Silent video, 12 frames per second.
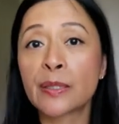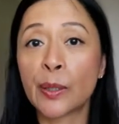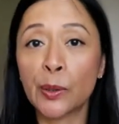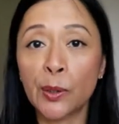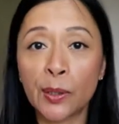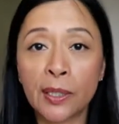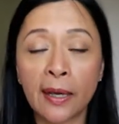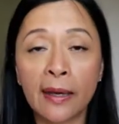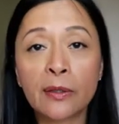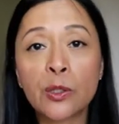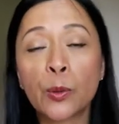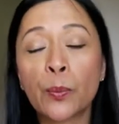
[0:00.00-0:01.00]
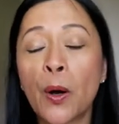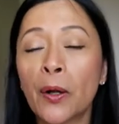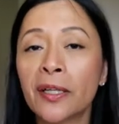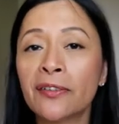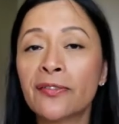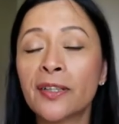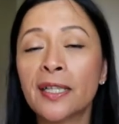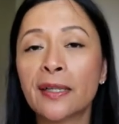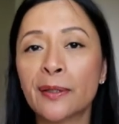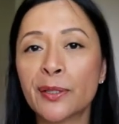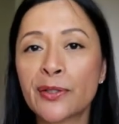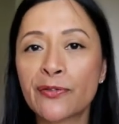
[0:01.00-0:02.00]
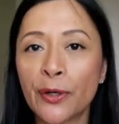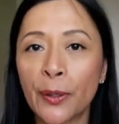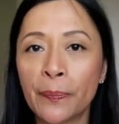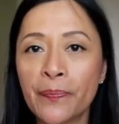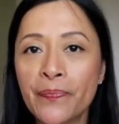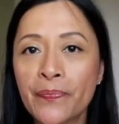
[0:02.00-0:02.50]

that you get your polyphenols from.